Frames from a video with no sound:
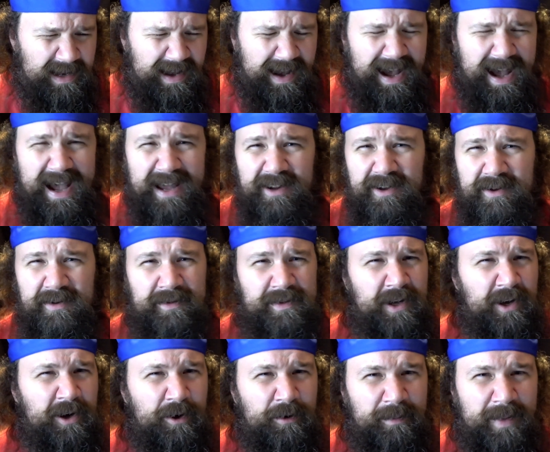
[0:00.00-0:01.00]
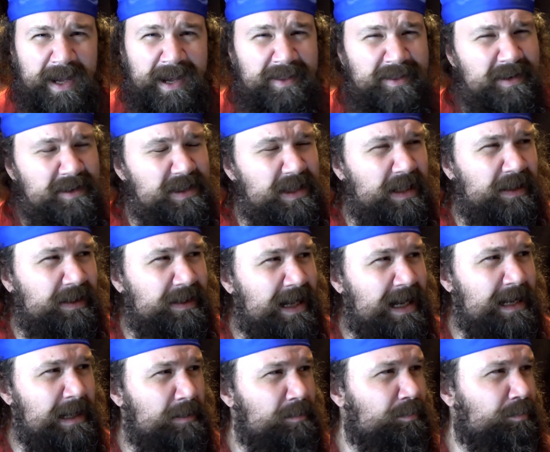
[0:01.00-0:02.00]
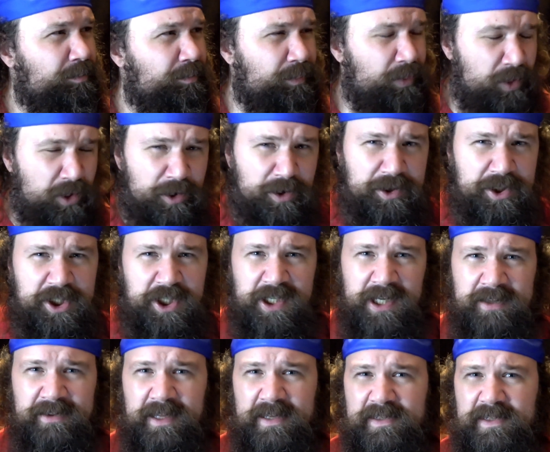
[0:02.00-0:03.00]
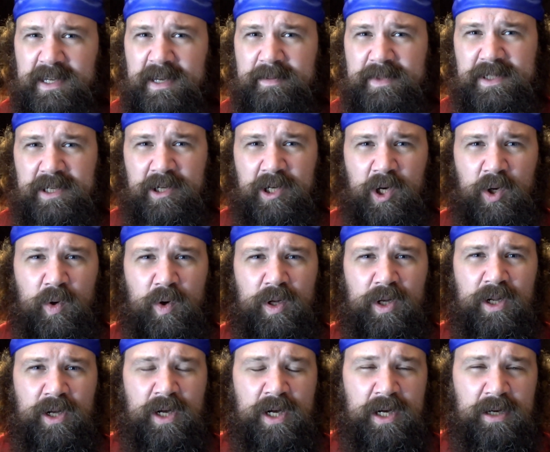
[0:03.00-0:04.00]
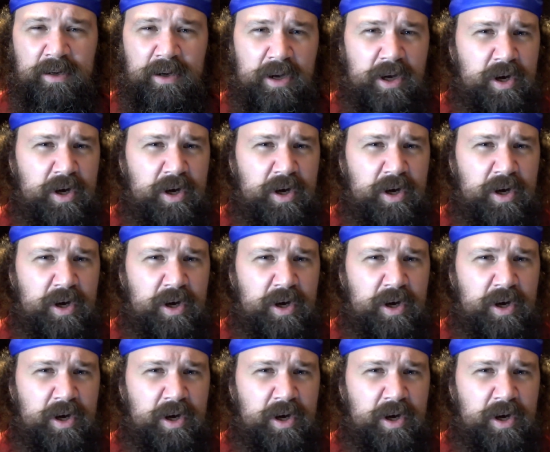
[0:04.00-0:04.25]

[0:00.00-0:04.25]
I don't know, man. There's a lot of bullshit that seems to go along